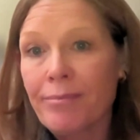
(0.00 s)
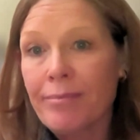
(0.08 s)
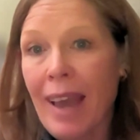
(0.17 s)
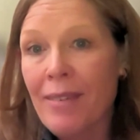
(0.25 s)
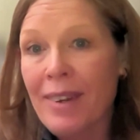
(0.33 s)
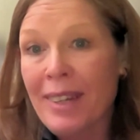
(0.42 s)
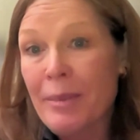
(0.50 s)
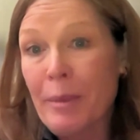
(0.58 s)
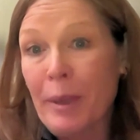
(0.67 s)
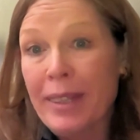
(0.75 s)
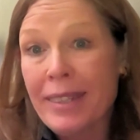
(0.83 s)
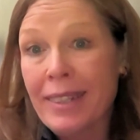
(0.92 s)
haven't
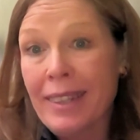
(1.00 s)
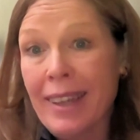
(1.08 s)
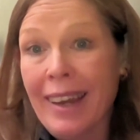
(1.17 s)
experienced it yet.